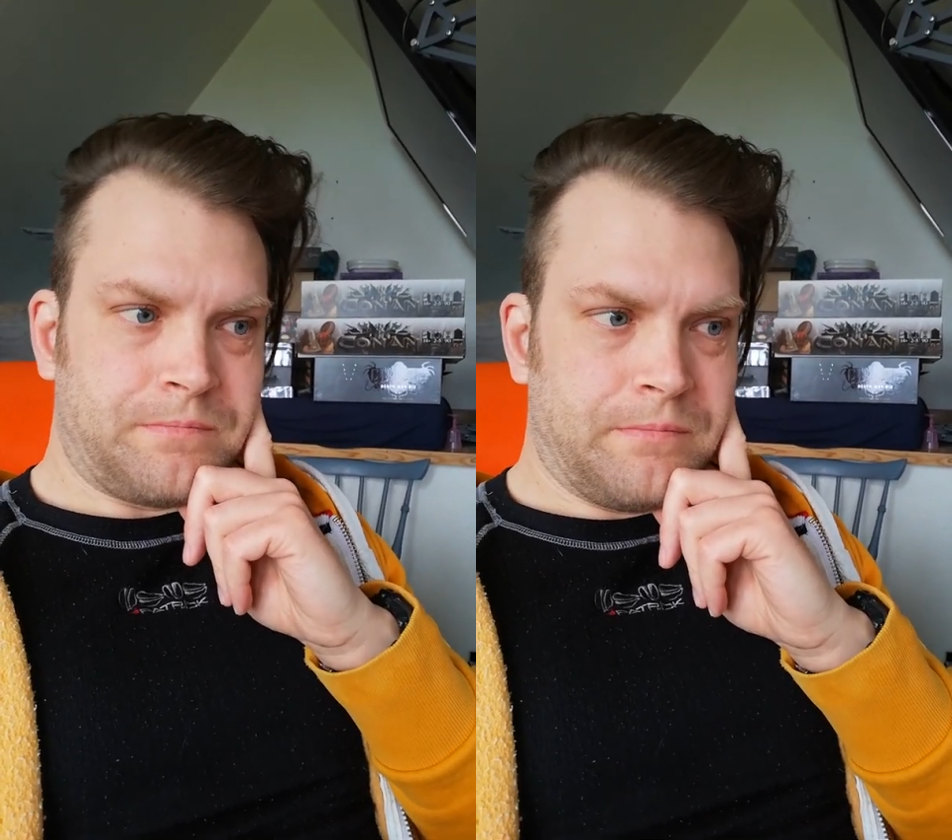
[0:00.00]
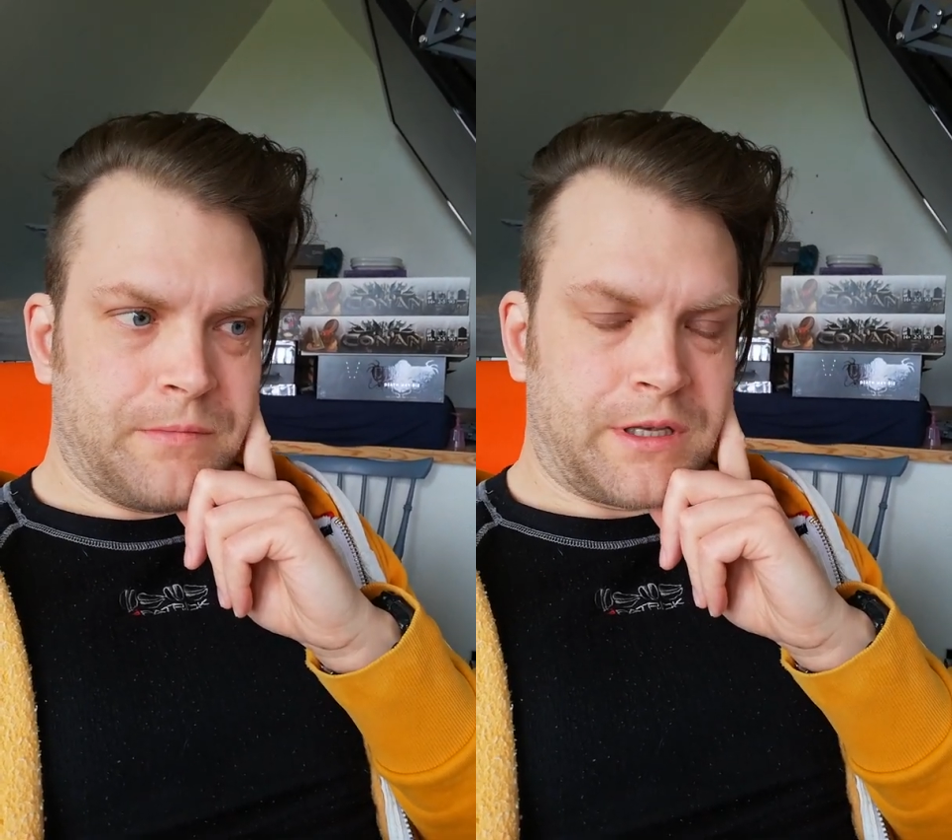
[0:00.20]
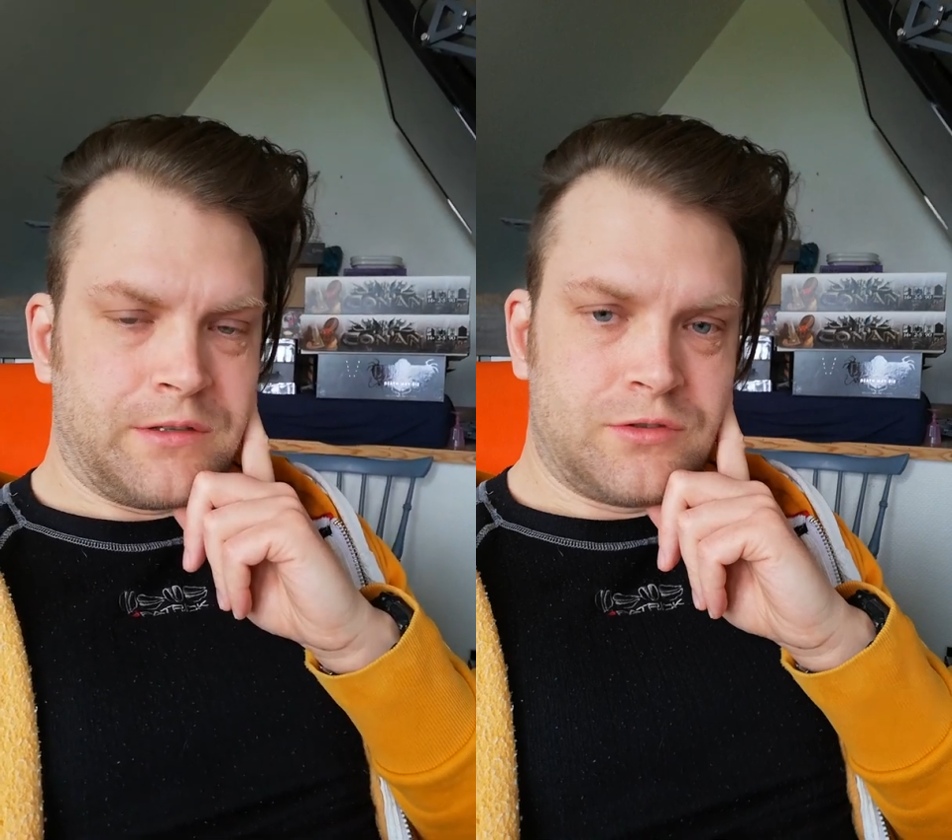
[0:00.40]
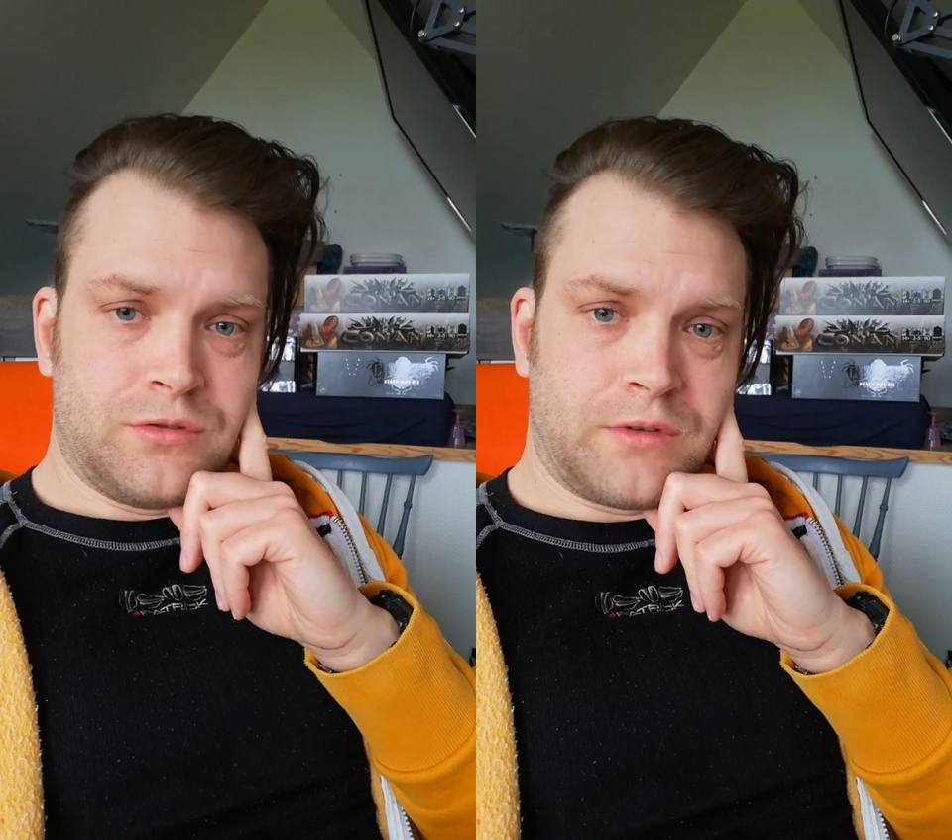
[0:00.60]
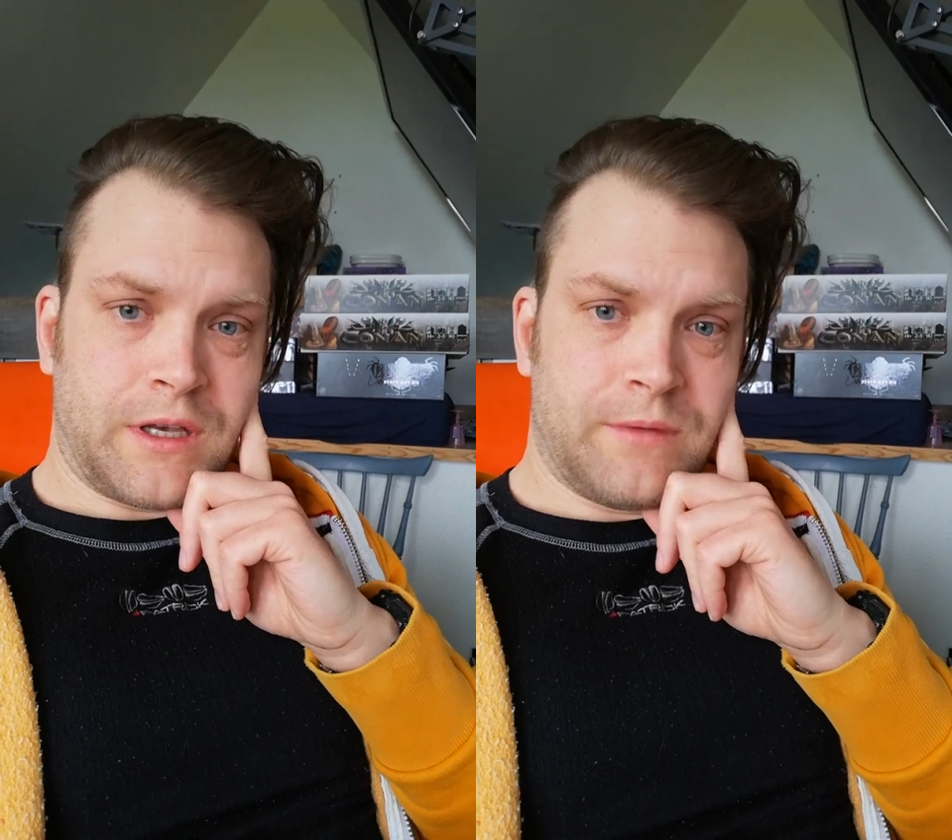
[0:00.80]
making
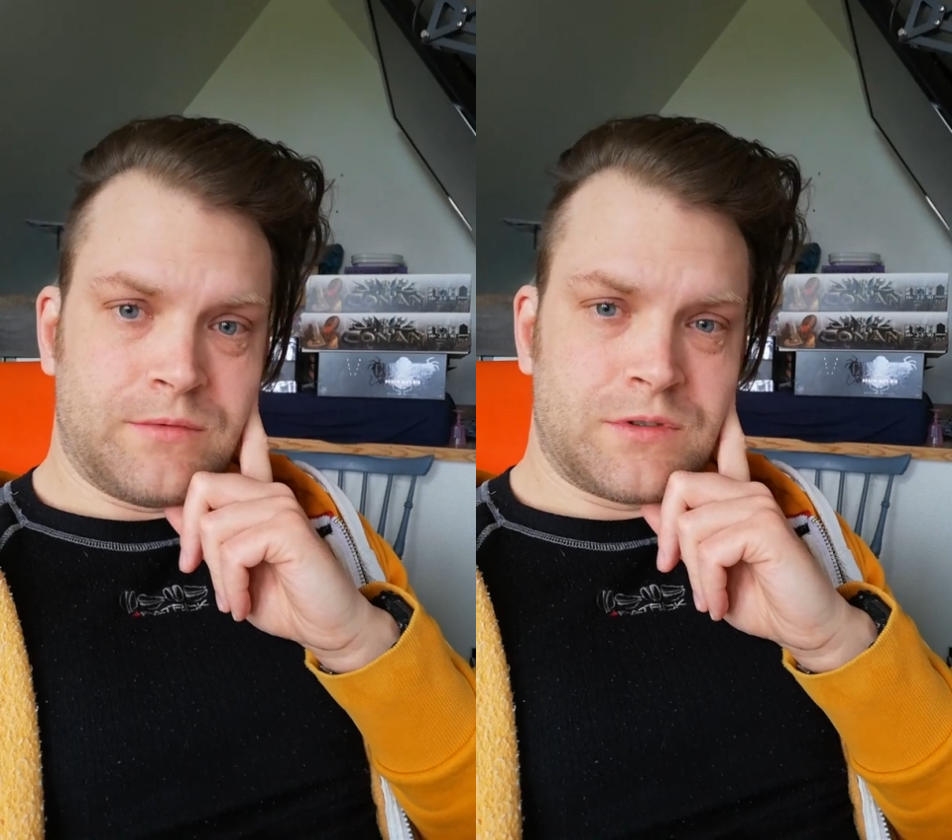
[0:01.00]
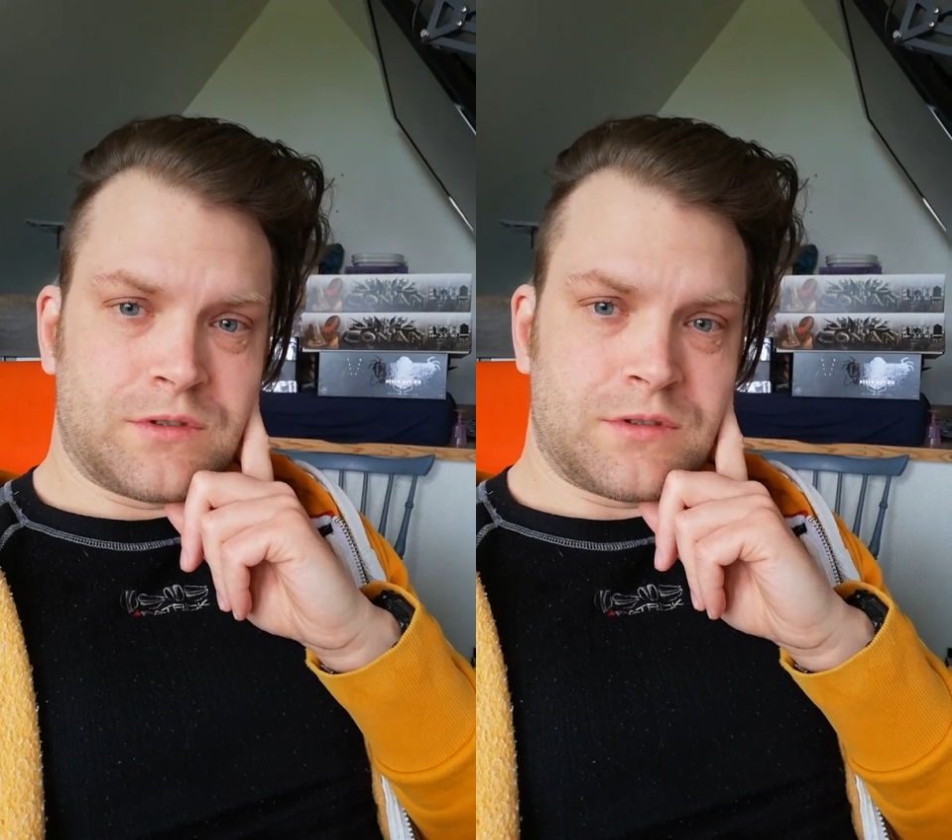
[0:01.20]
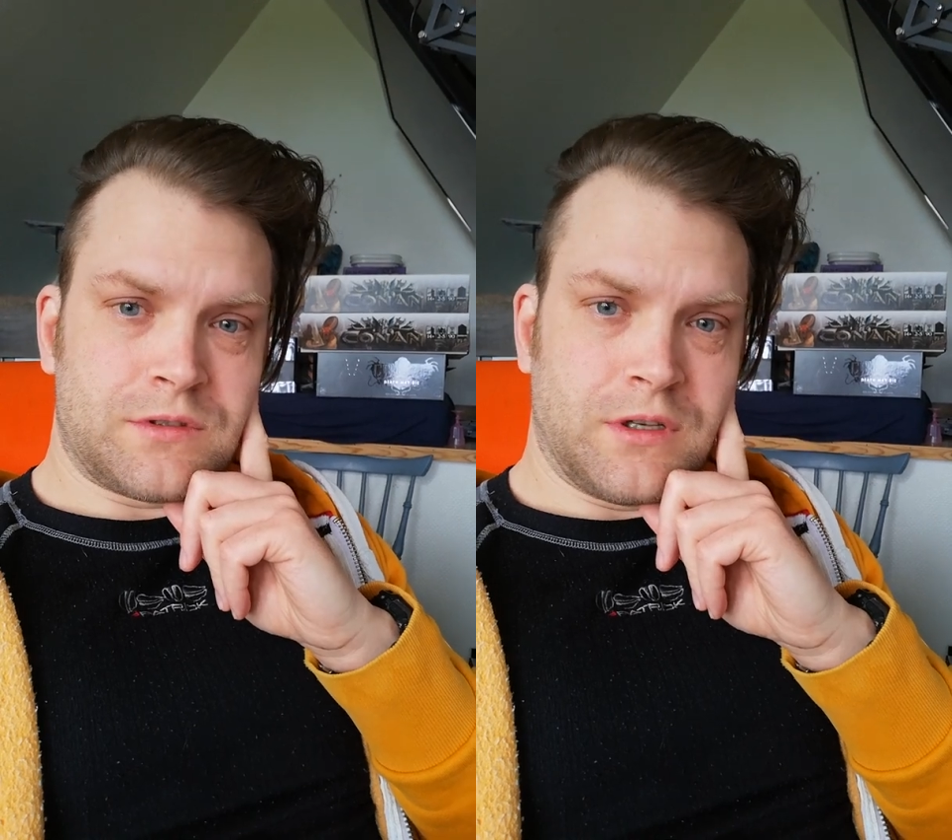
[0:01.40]
two games